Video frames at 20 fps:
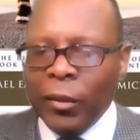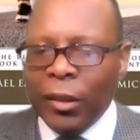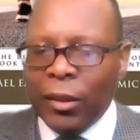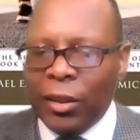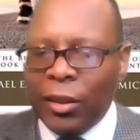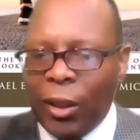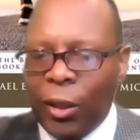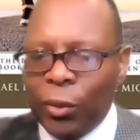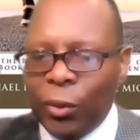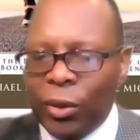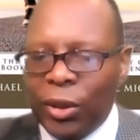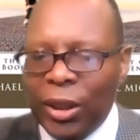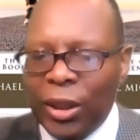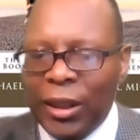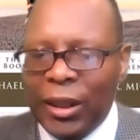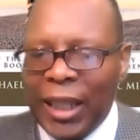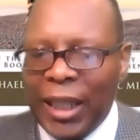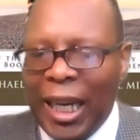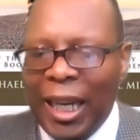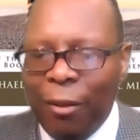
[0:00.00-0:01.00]
So
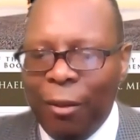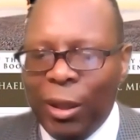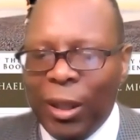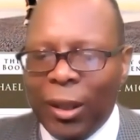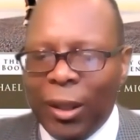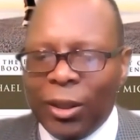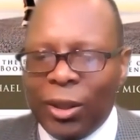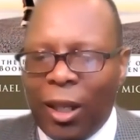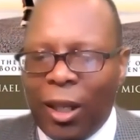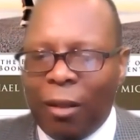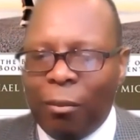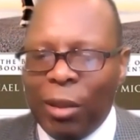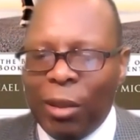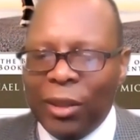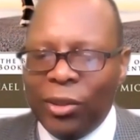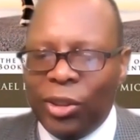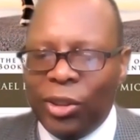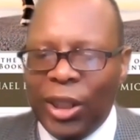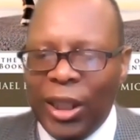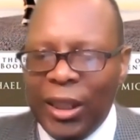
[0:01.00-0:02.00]
today we're going to talk
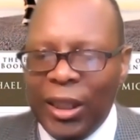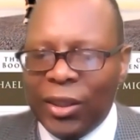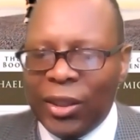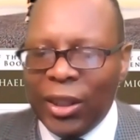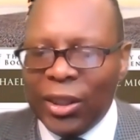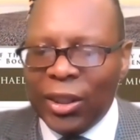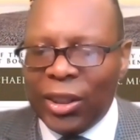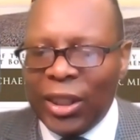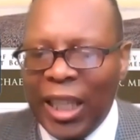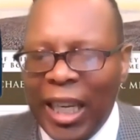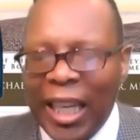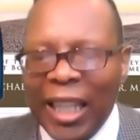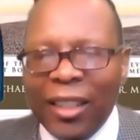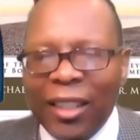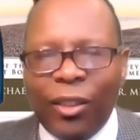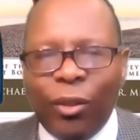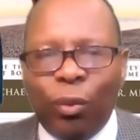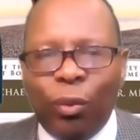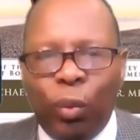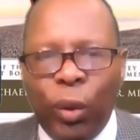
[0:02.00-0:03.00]
about Jesus
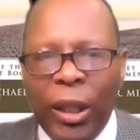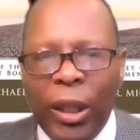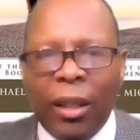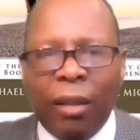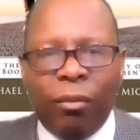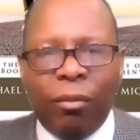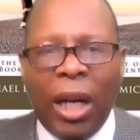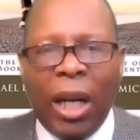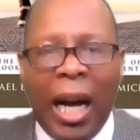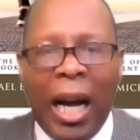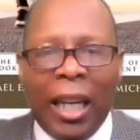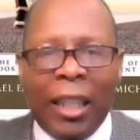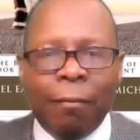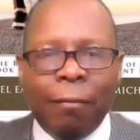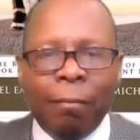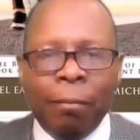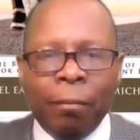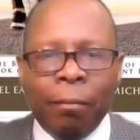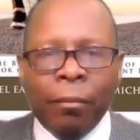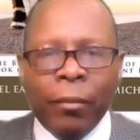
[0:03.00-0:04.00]
and the will of God.
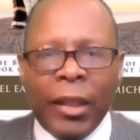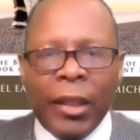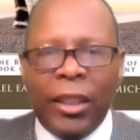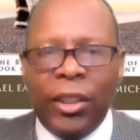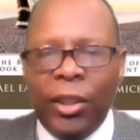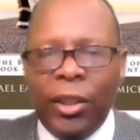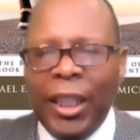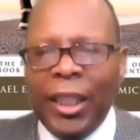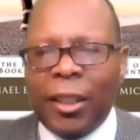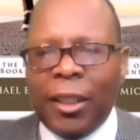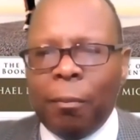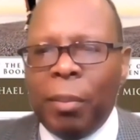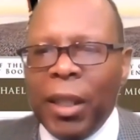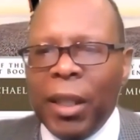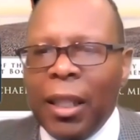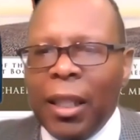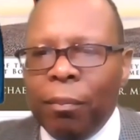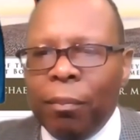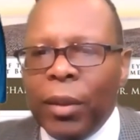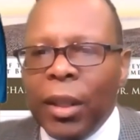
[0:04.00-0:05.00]
And you need to
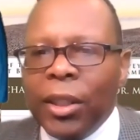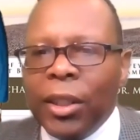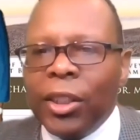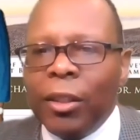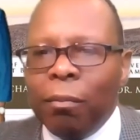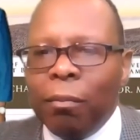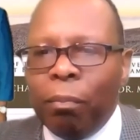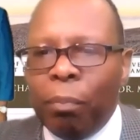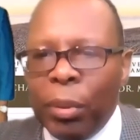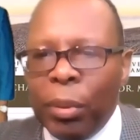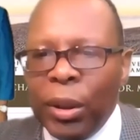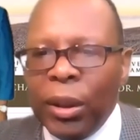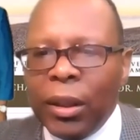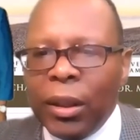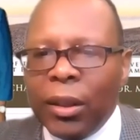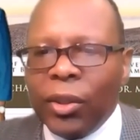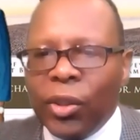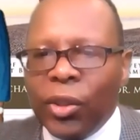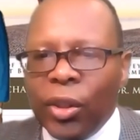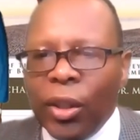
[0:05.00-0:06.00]
pick up this
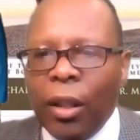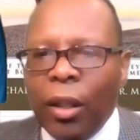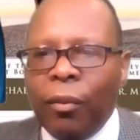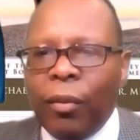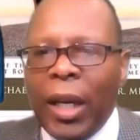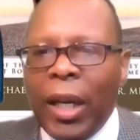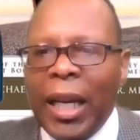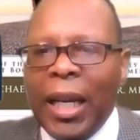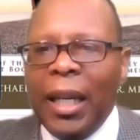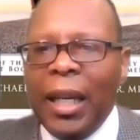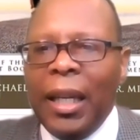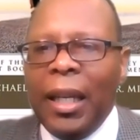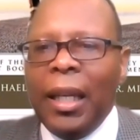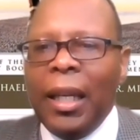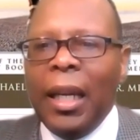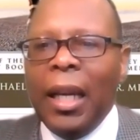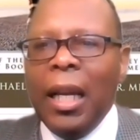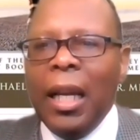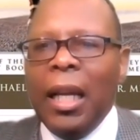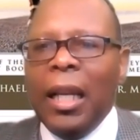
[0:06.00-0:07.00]
book, the
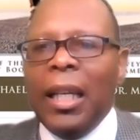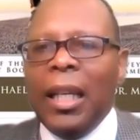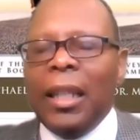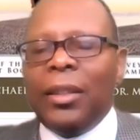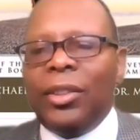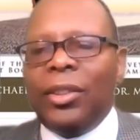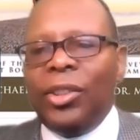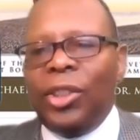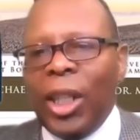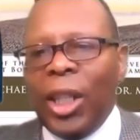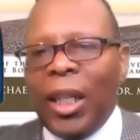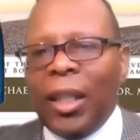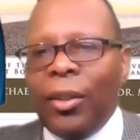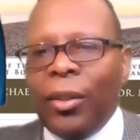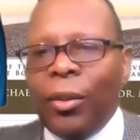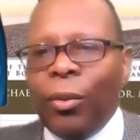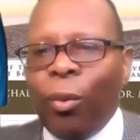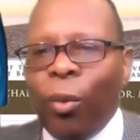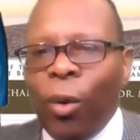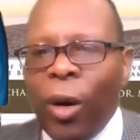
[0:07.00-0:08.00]
survey. It's John
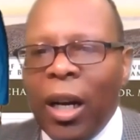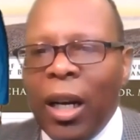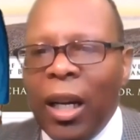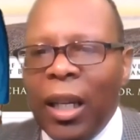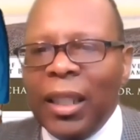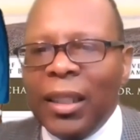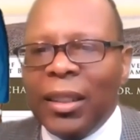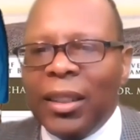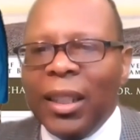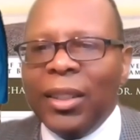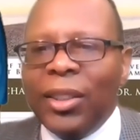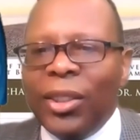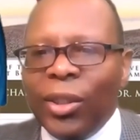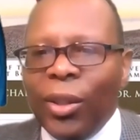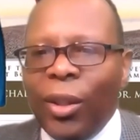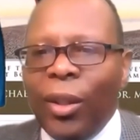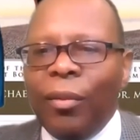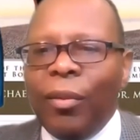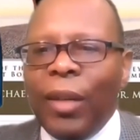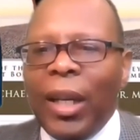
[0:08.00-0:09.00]
on the Run. It's a
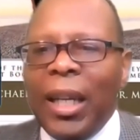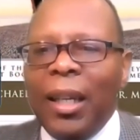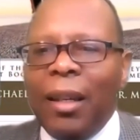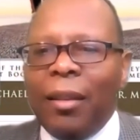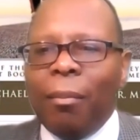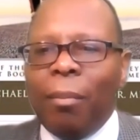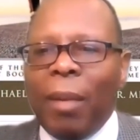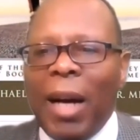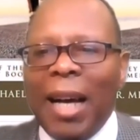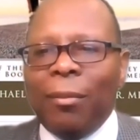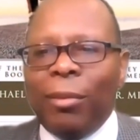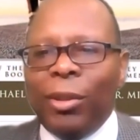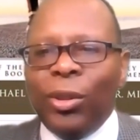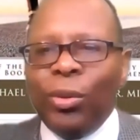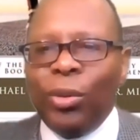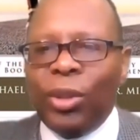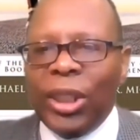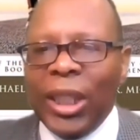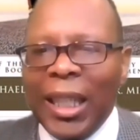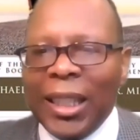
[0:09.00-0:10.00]
survey of the Bible
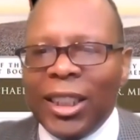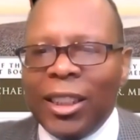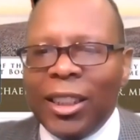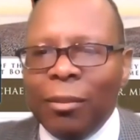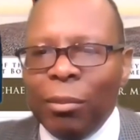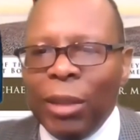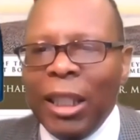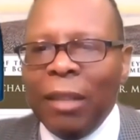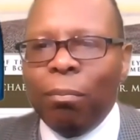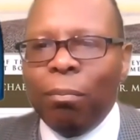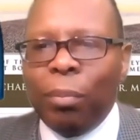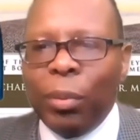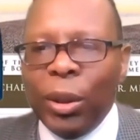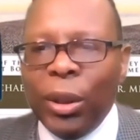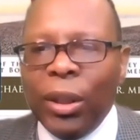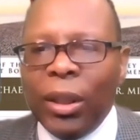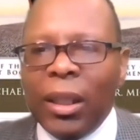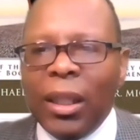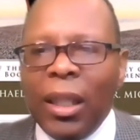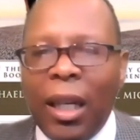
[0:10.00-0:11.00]
New Testament
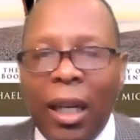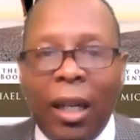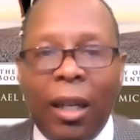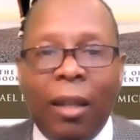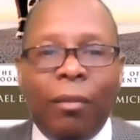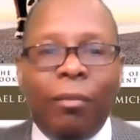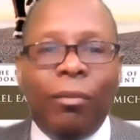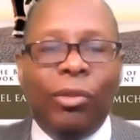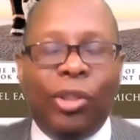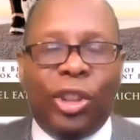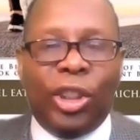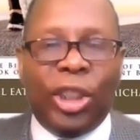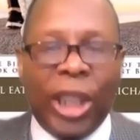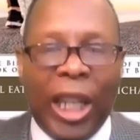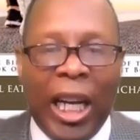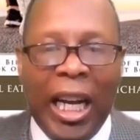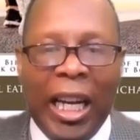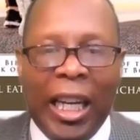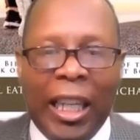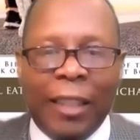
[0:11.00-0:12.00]
book of
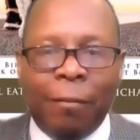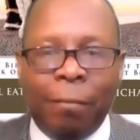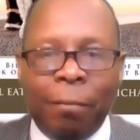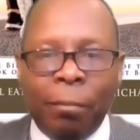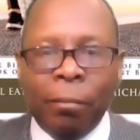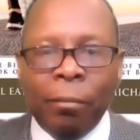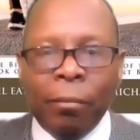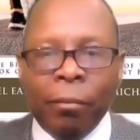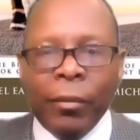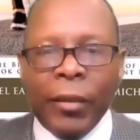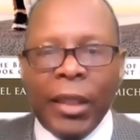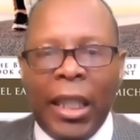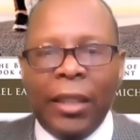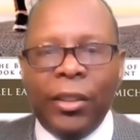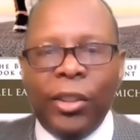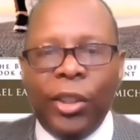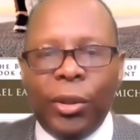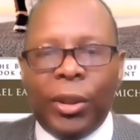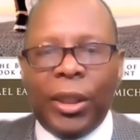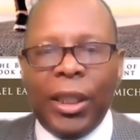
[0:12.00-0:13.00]
John
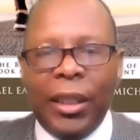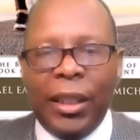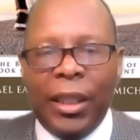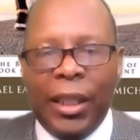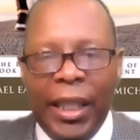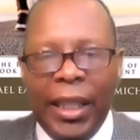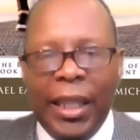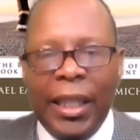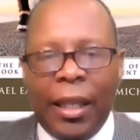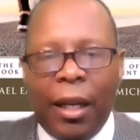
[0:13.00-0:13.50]
and you can get